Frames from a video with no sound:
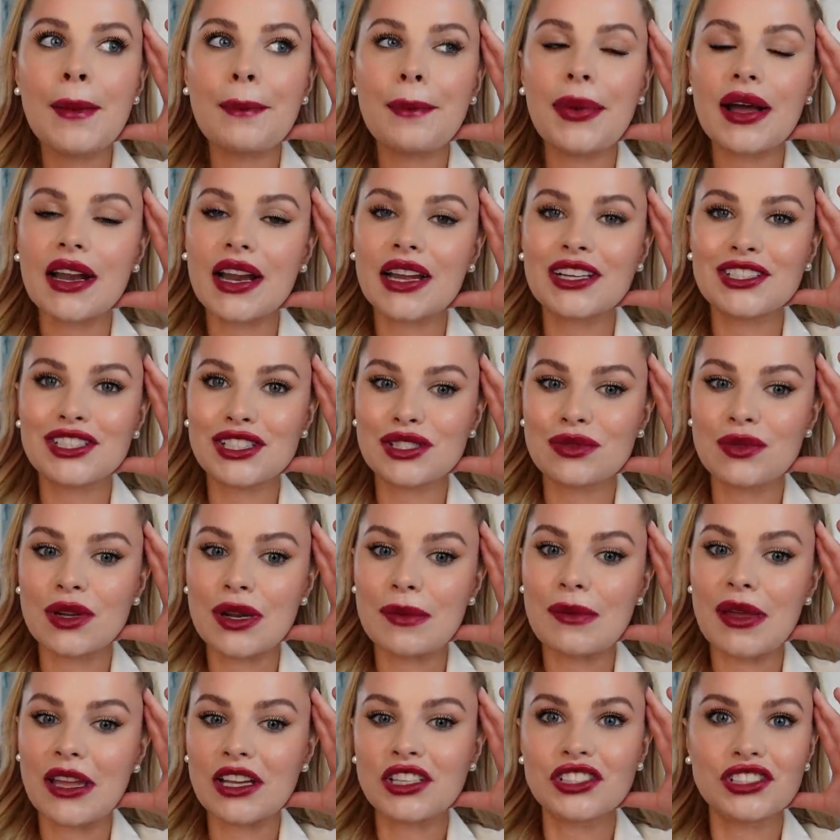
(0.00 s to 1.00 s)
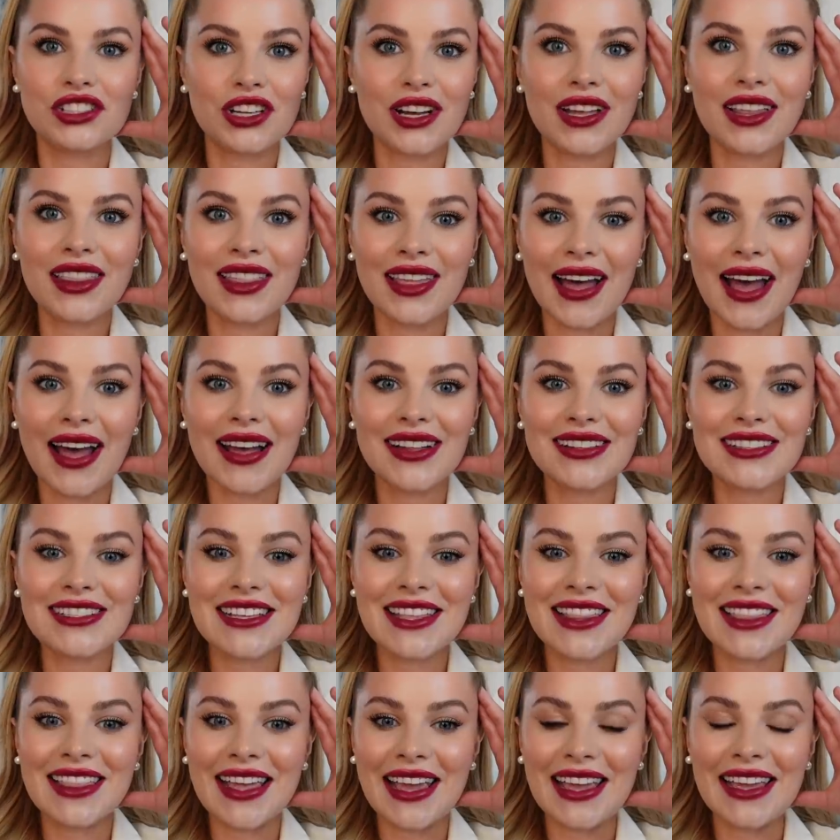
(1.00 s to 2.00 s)
but I just want to make sure that
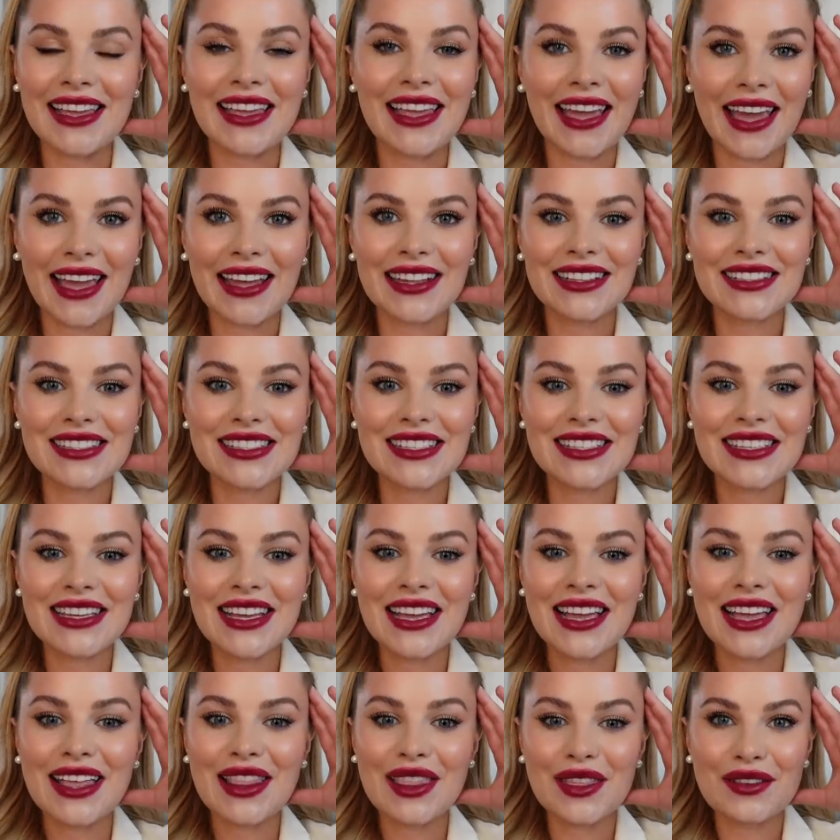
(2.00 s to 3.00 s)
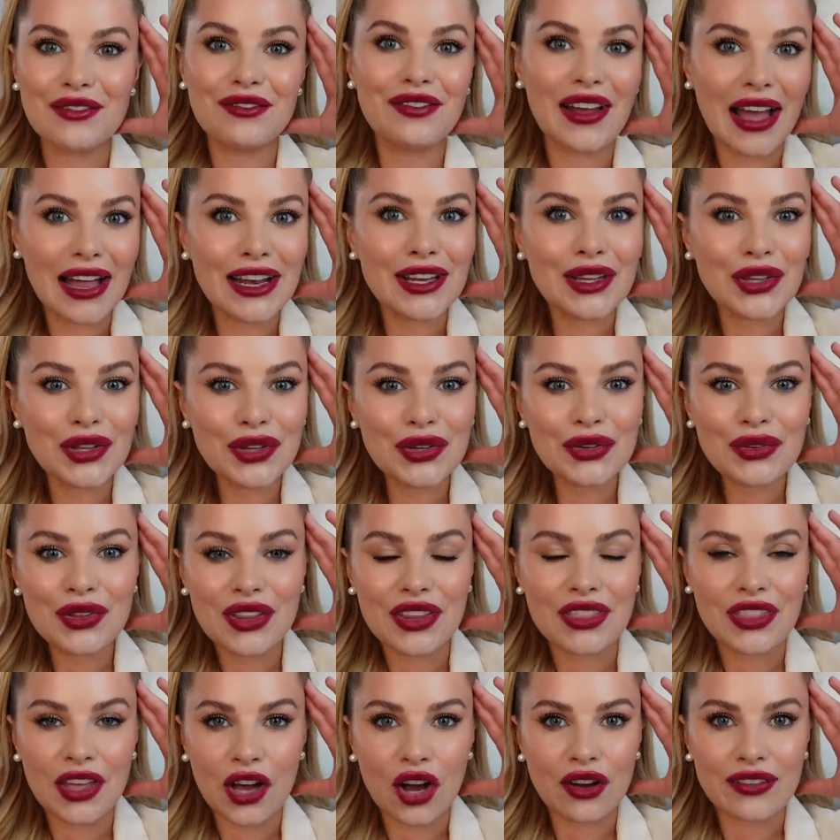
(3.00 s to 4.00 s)
they get the value
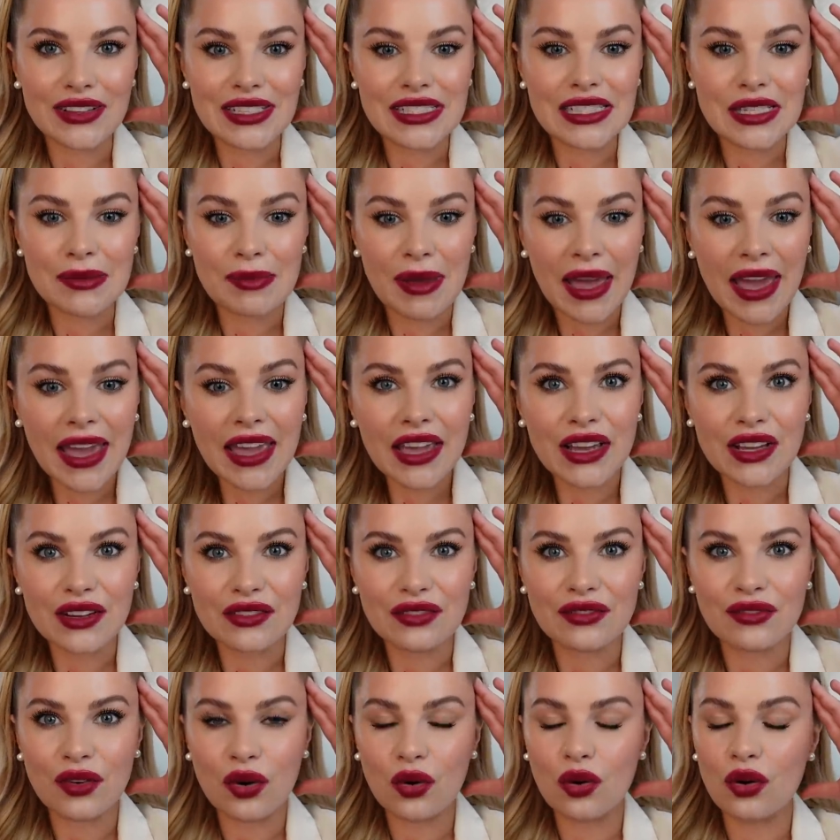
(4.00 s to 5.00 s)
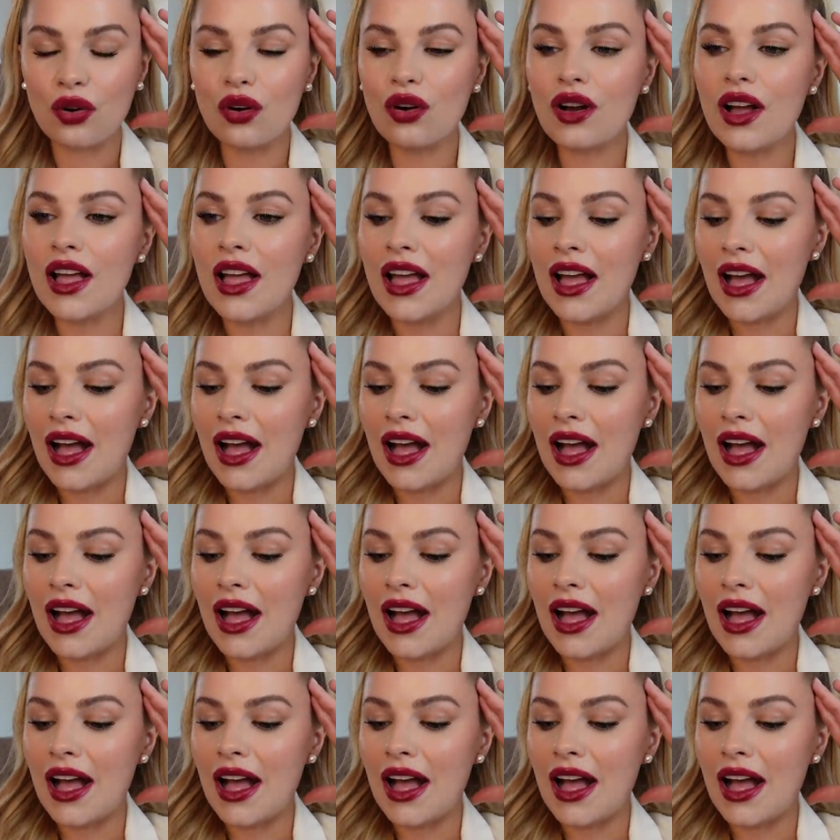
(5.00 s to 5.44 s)
that they're obviously paying for,